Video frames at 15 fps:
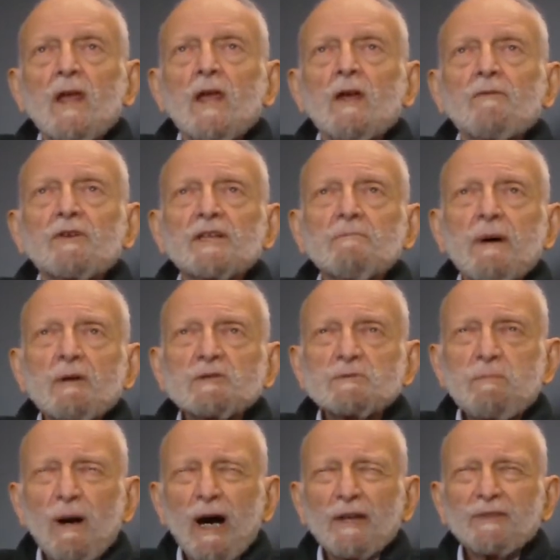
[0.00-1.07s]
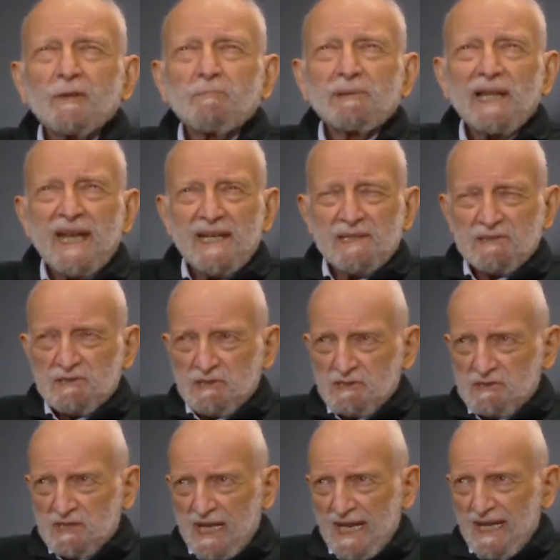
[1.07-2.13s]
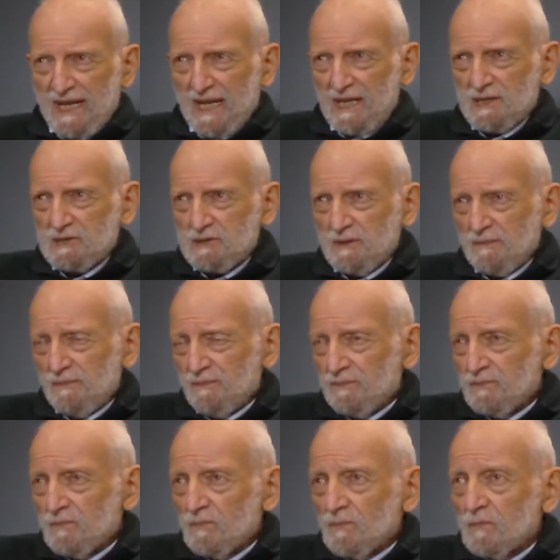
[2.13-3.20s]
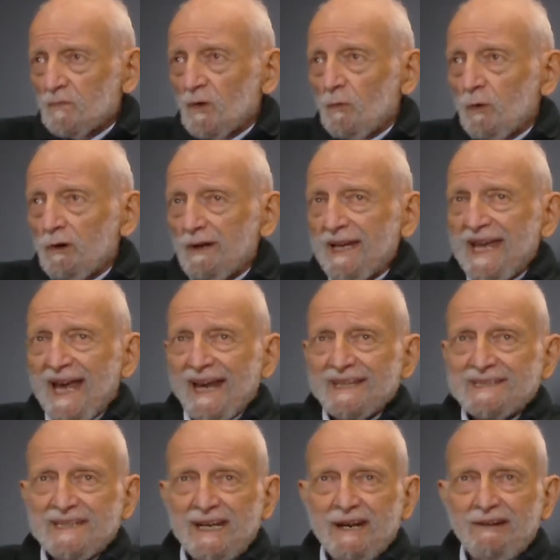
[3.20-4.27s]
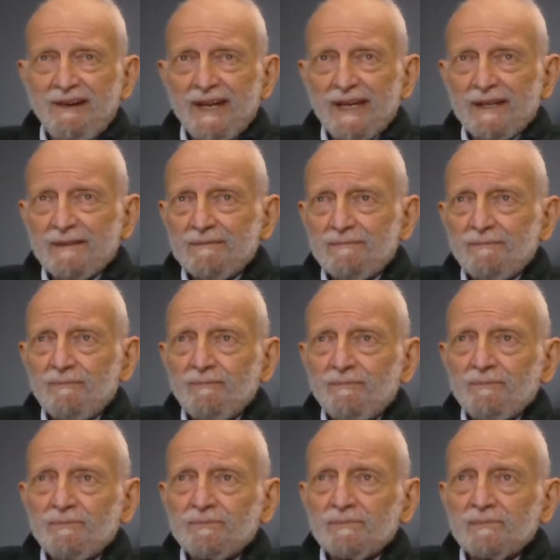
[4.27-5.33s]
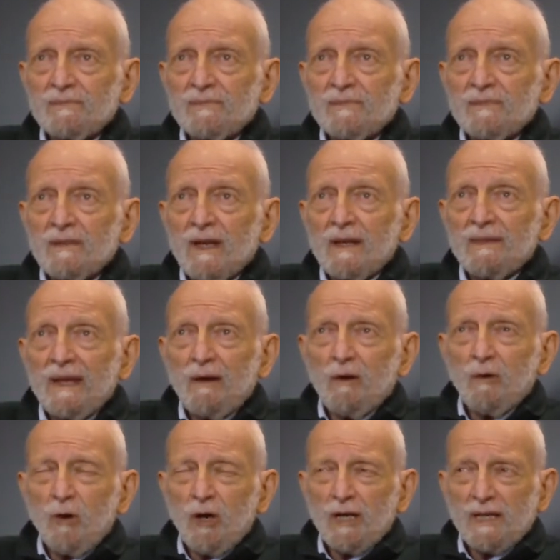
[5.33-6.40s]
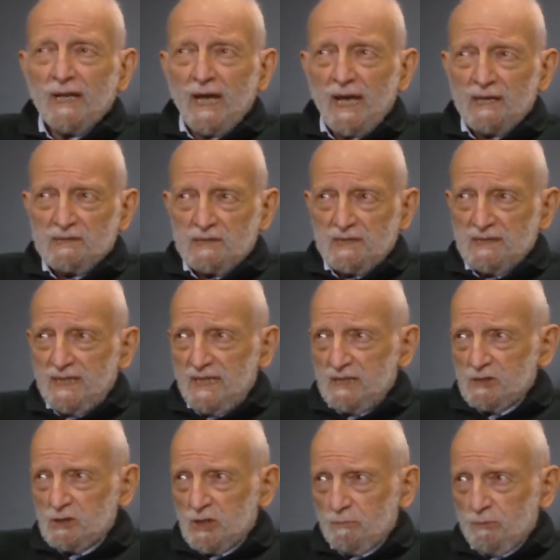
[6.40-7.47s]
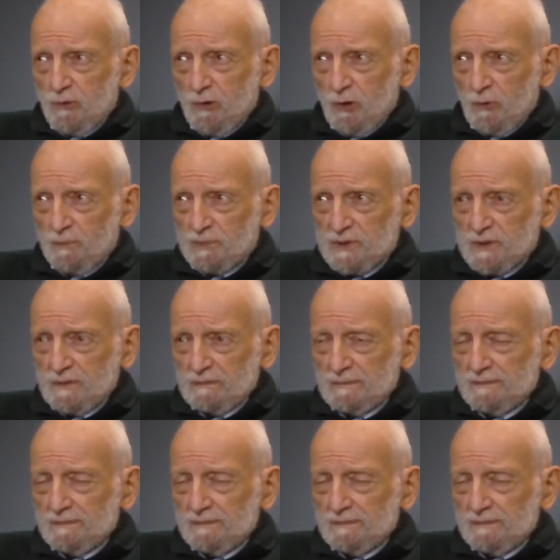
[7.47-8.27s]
For the most part, the Plains societies were egalitarian. They were organized in kinship groups.